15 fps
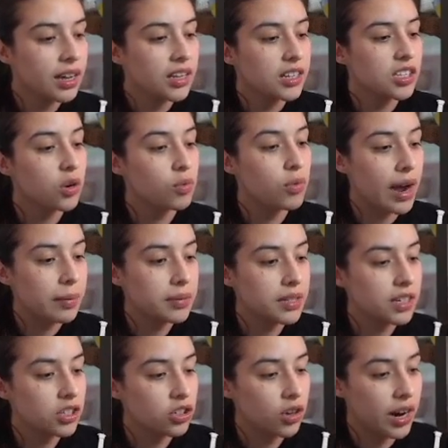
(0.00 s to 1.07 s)
So wrapped in
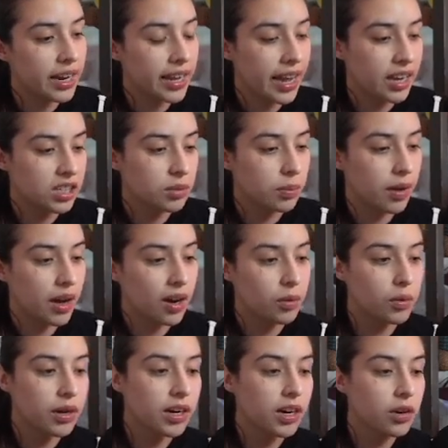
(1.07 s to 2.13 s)
a try catch block,
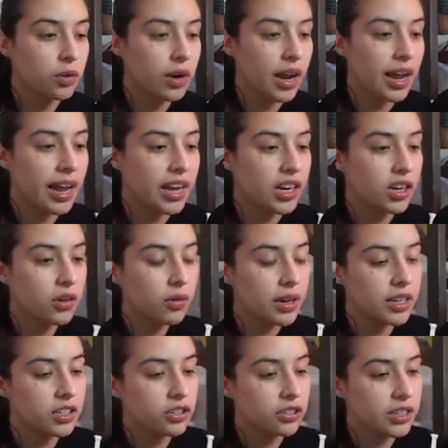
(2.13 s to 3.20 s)
we're going to create a new
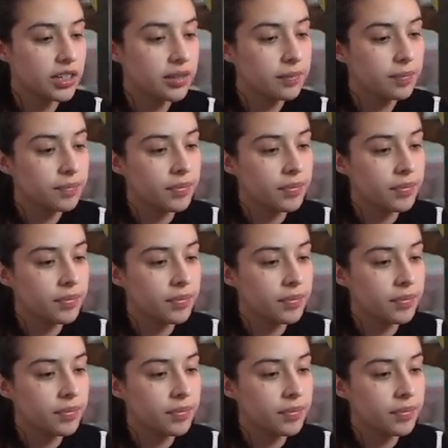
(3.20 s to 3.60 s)
entry.